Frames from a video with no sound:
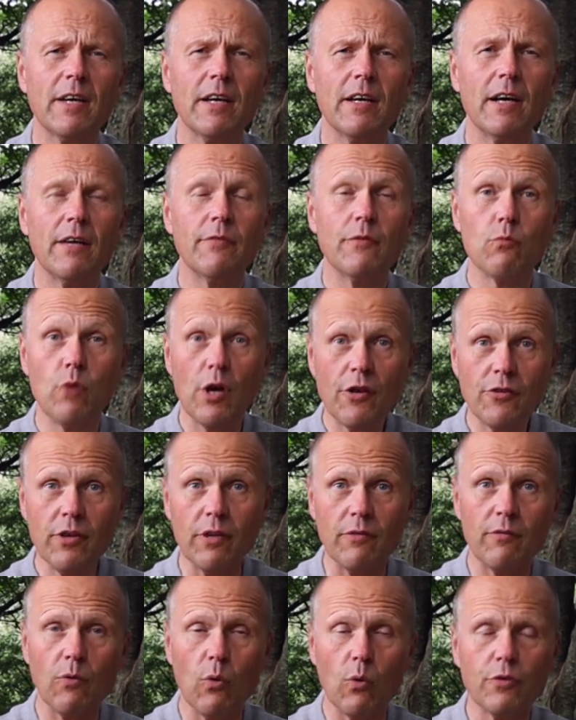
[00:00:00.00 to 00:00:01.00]
the
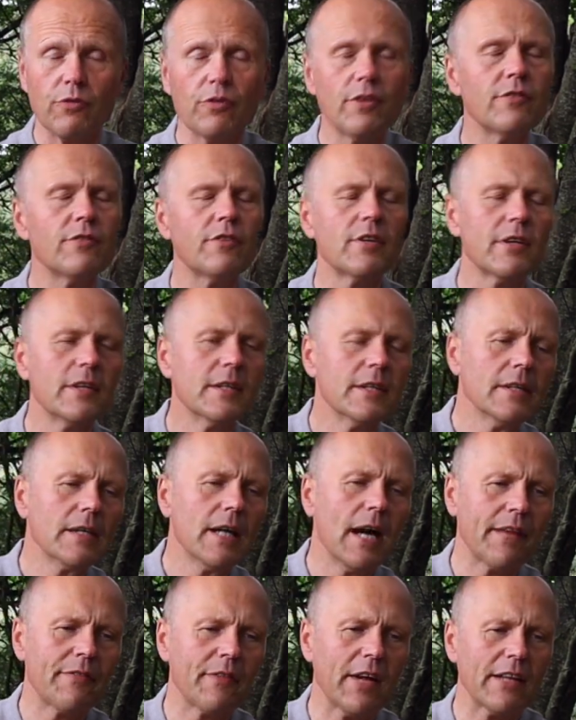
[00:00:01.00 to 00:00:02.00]
Russian forces
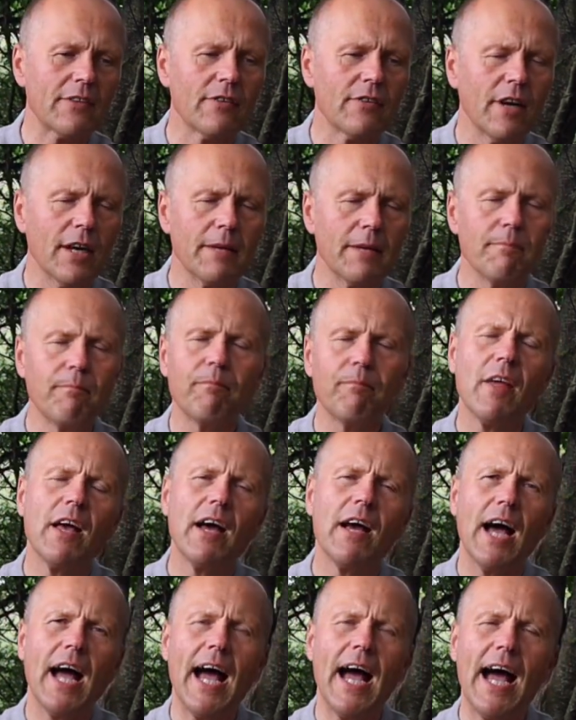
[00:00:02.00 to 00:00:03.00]
at that time,
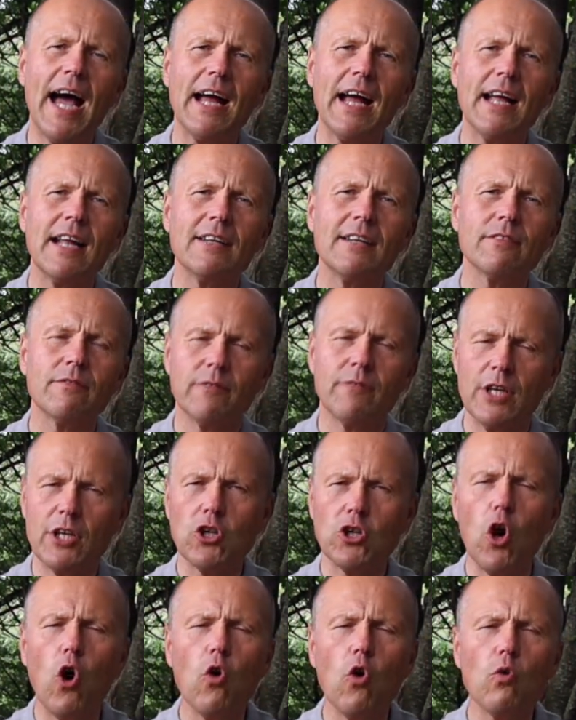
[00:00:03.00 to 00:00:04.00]
and very
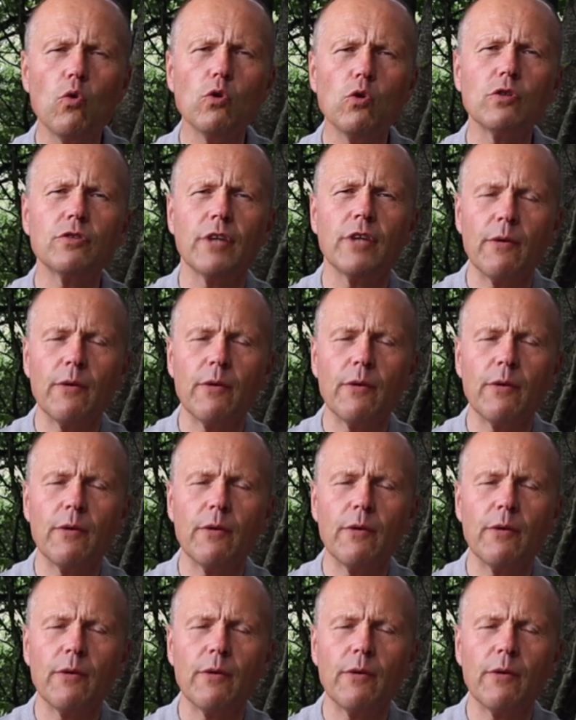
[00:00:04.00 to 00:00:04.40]
cold.